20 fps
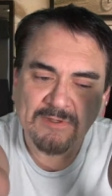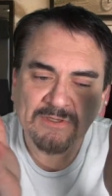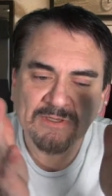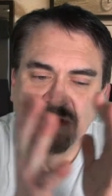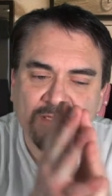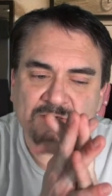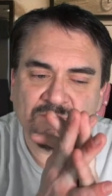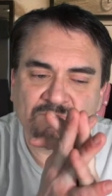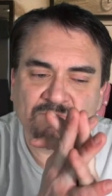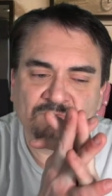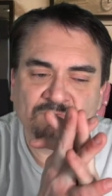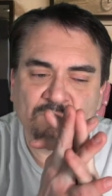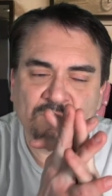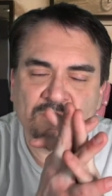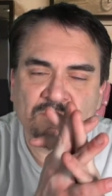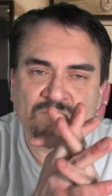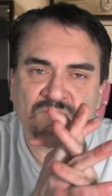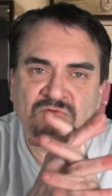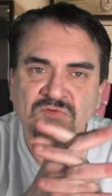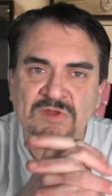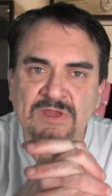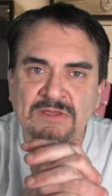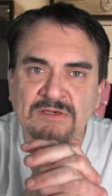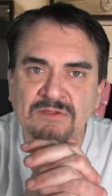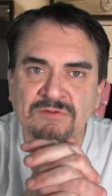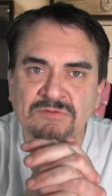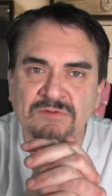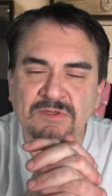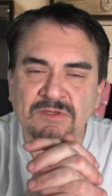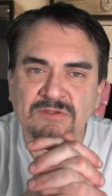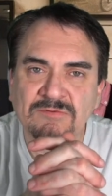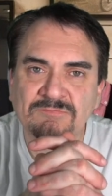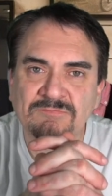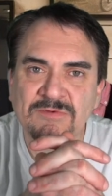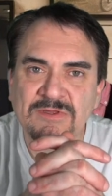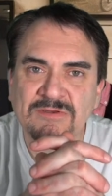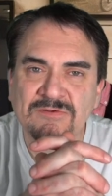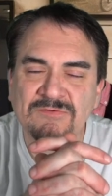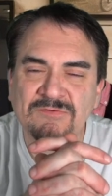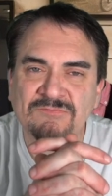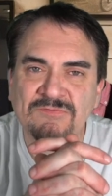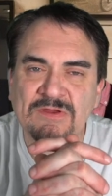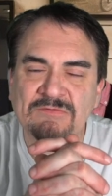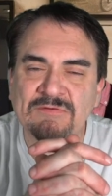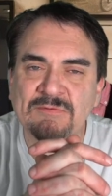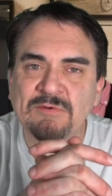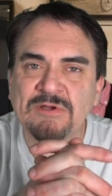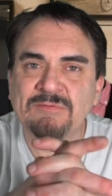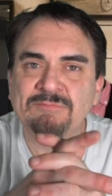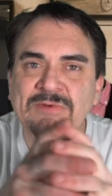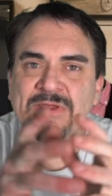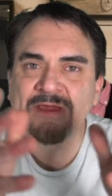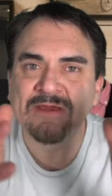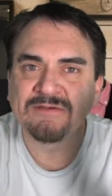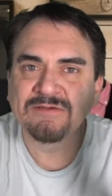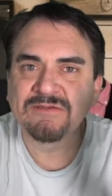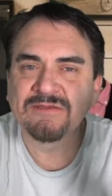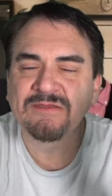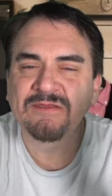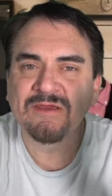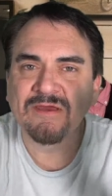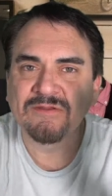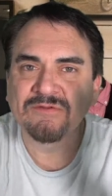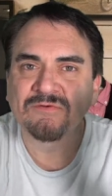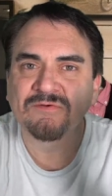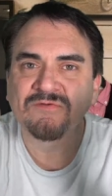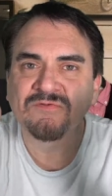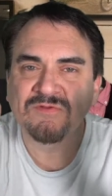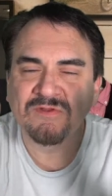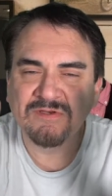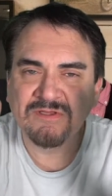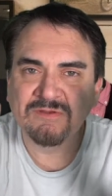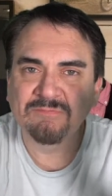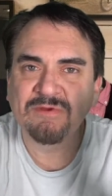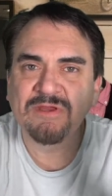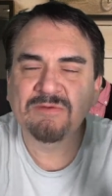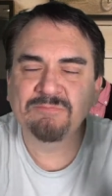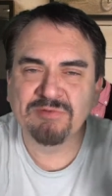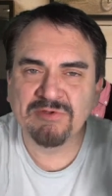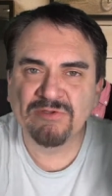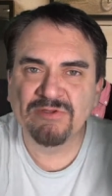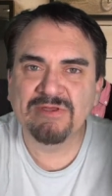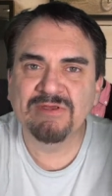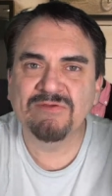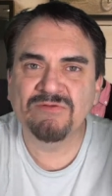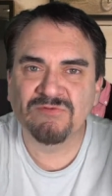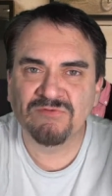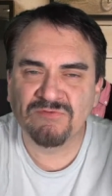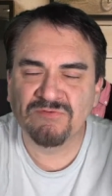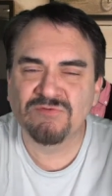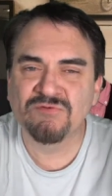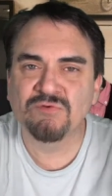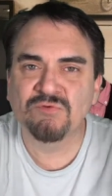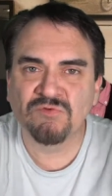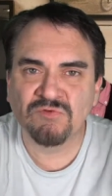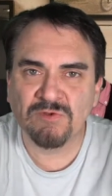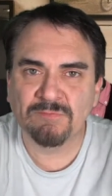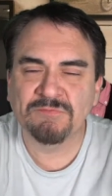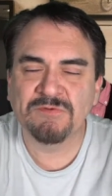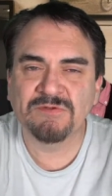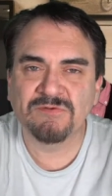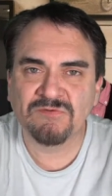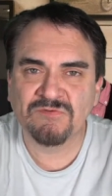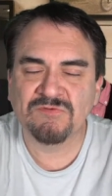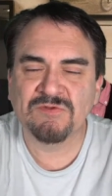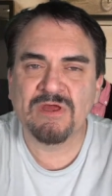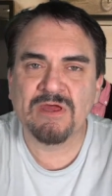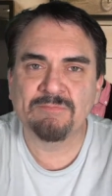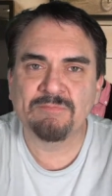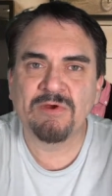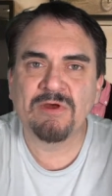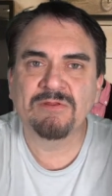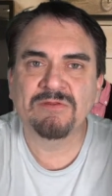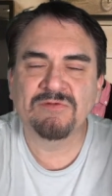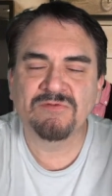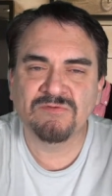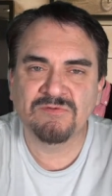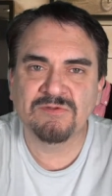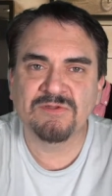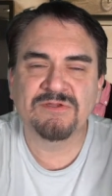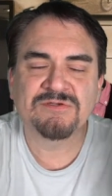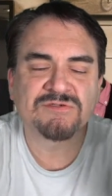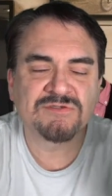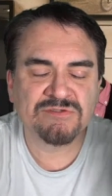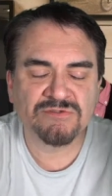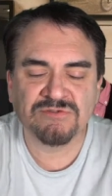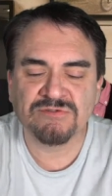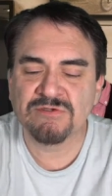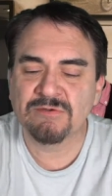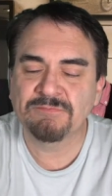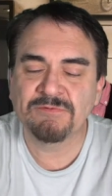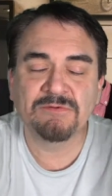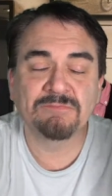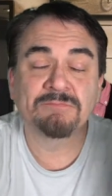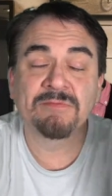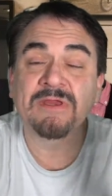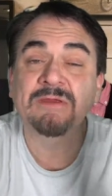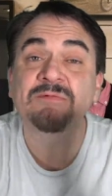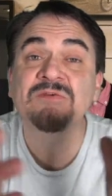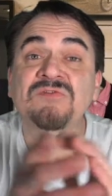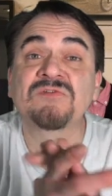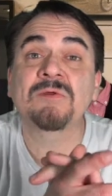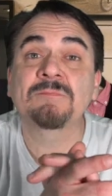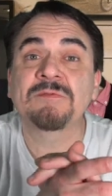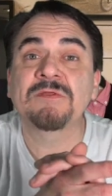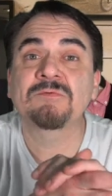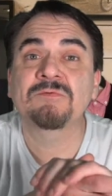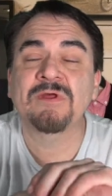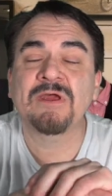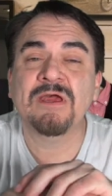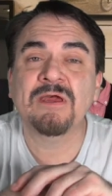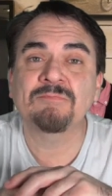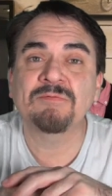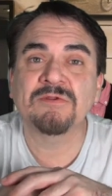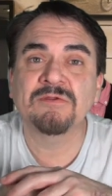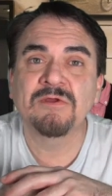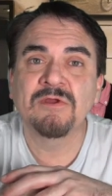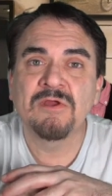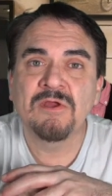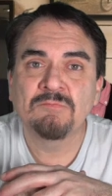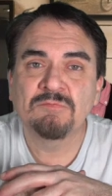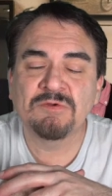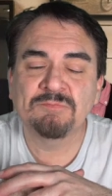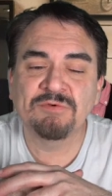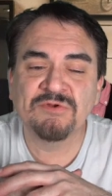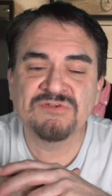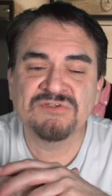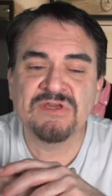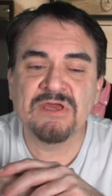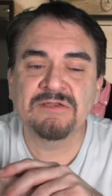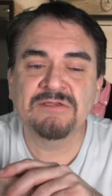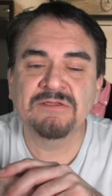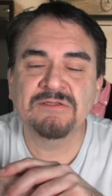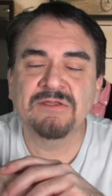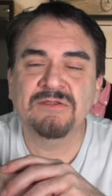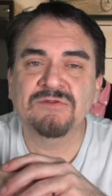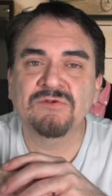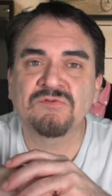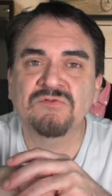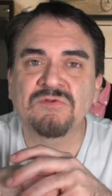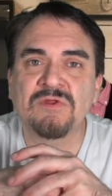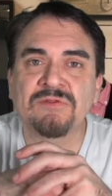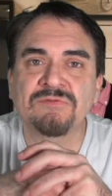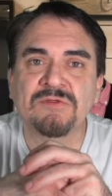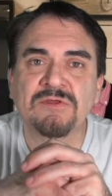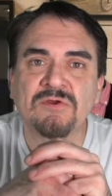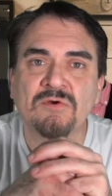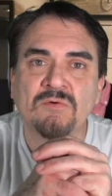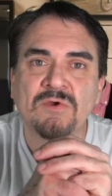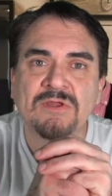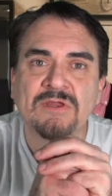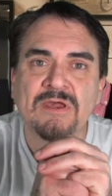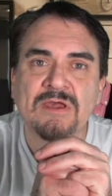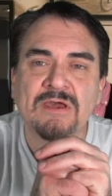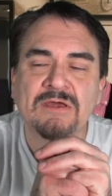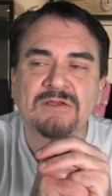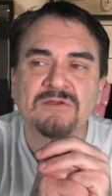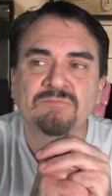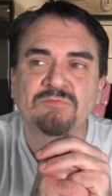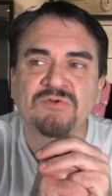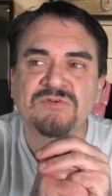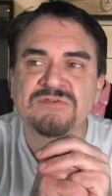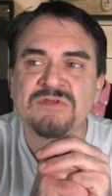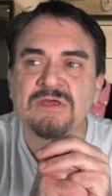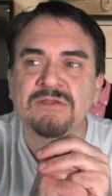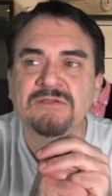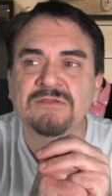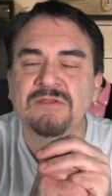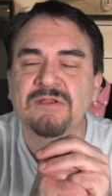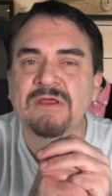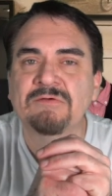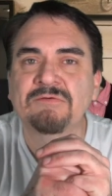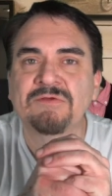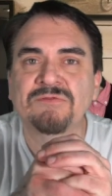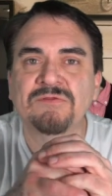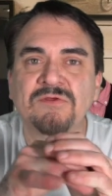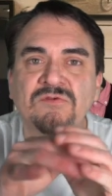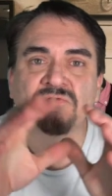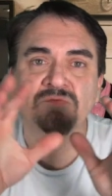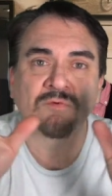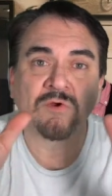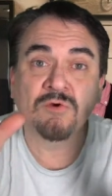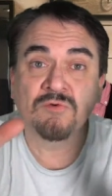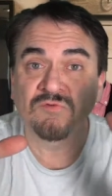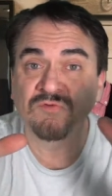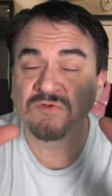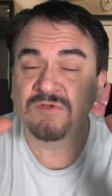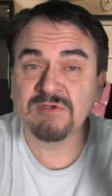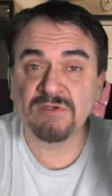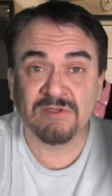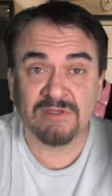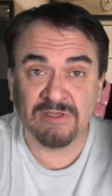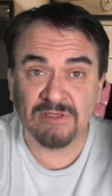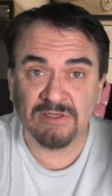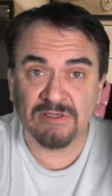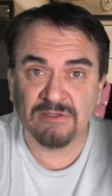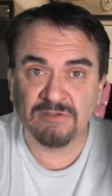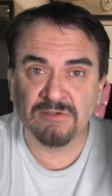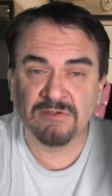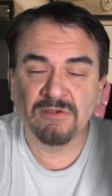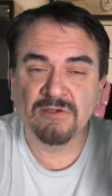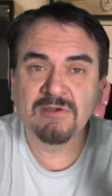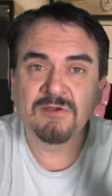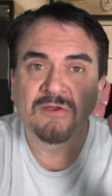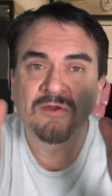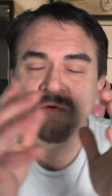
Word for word: Again, if we don't say anything and if everybody banded together and said, eBay, please do something to stop all these glitches or something, maybe something would happen. But pretending that there's nothing going on and pretending that everything's rosy and keen